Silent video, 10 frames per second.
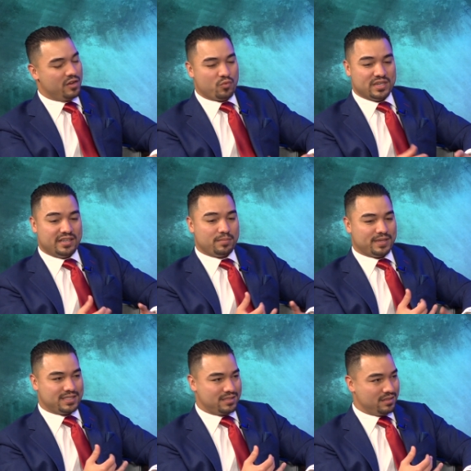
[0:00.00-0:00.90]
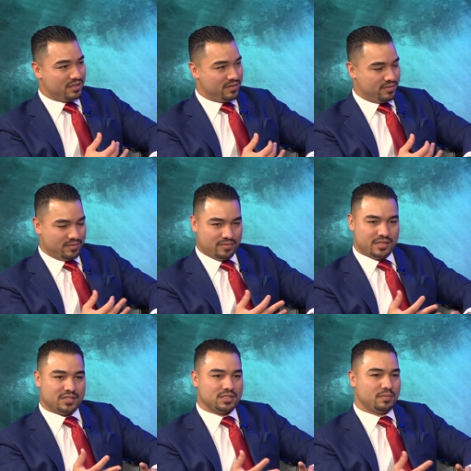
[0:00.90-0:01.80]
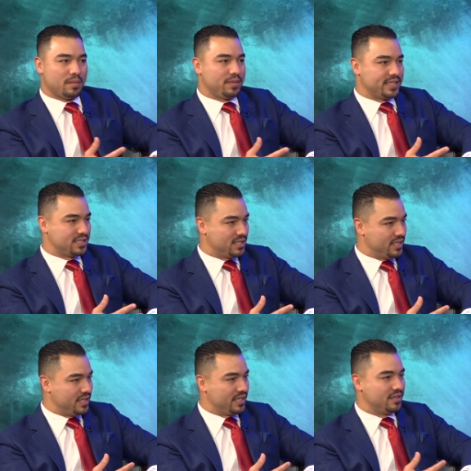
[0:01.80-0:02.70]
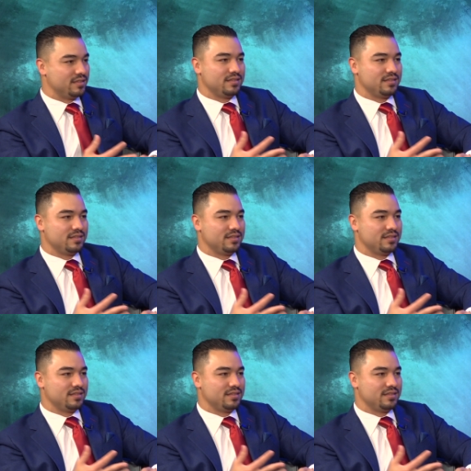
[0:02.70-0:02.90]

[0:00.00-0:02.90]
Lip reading: We need a place to live, just a place to eat,